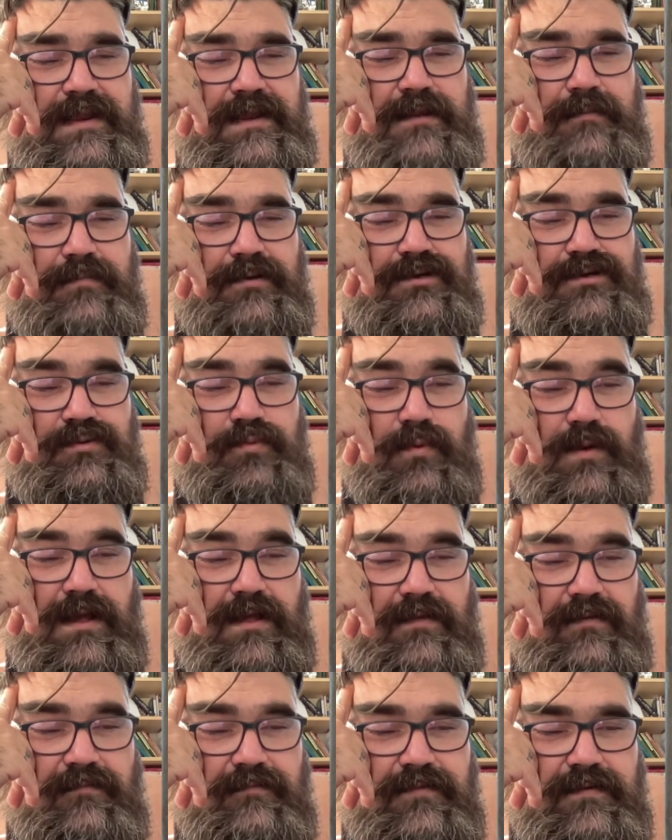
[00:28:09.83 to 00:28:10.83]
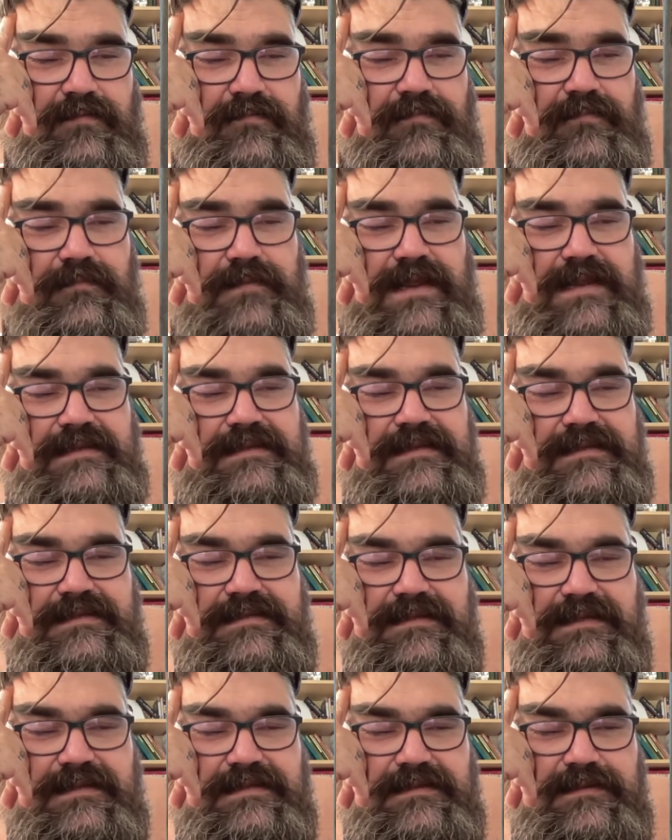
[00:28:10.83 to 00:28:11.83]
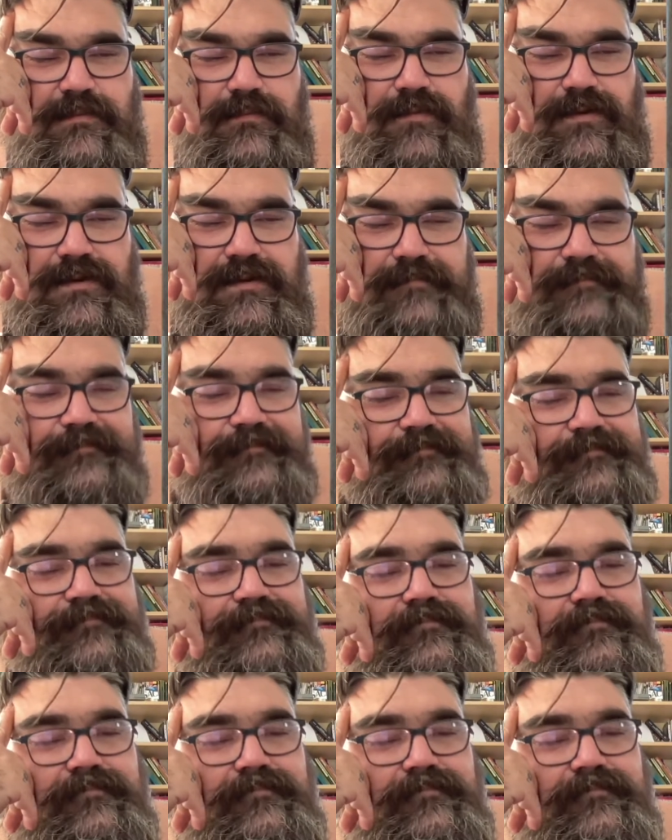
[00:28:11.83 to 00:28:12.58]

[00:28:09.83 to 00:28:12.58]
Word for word: Number 12 from 1961.